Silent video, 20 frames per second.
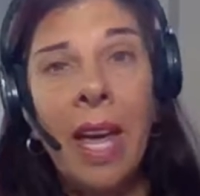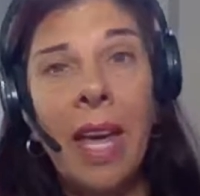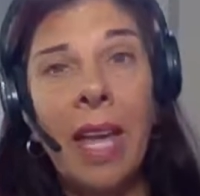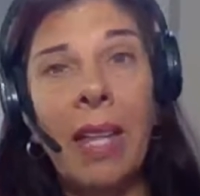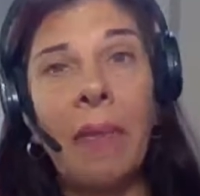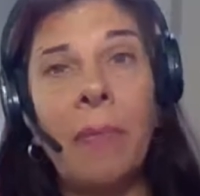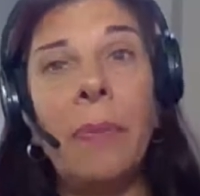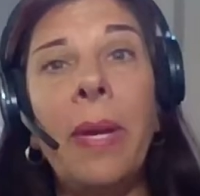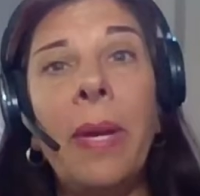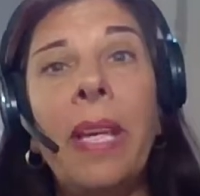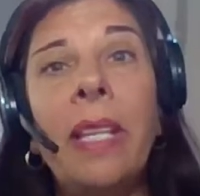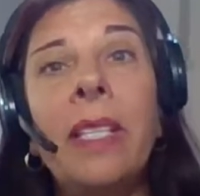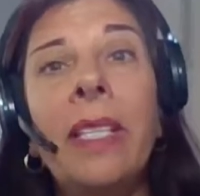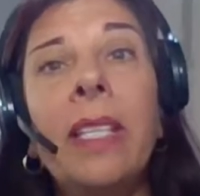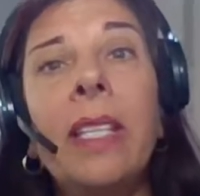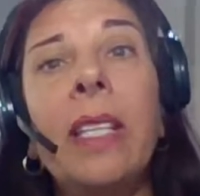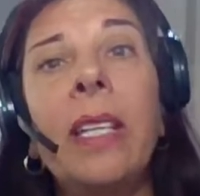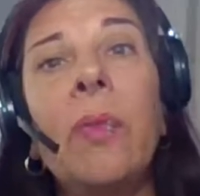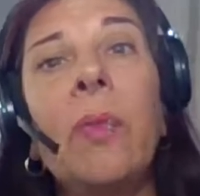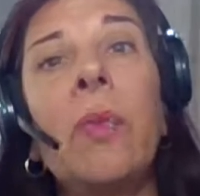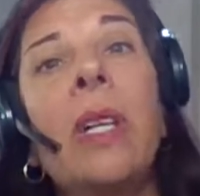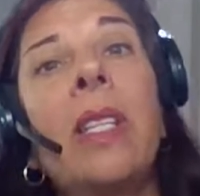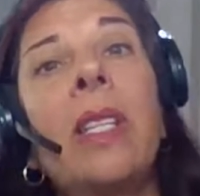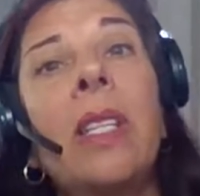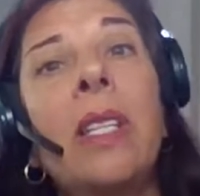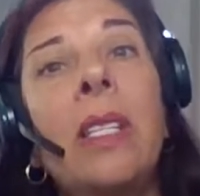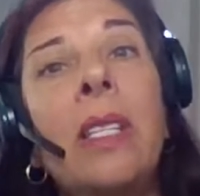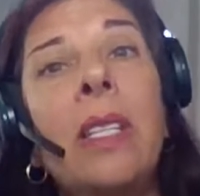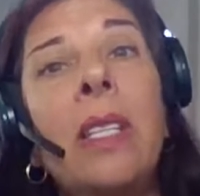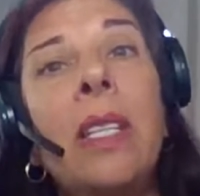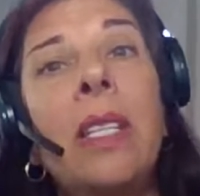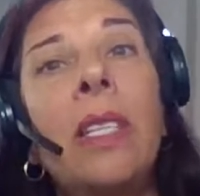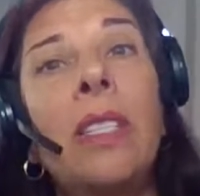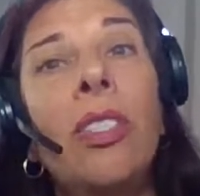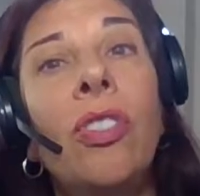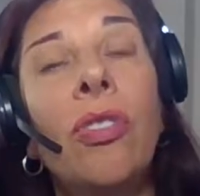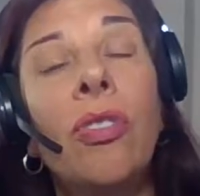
And basically what this is,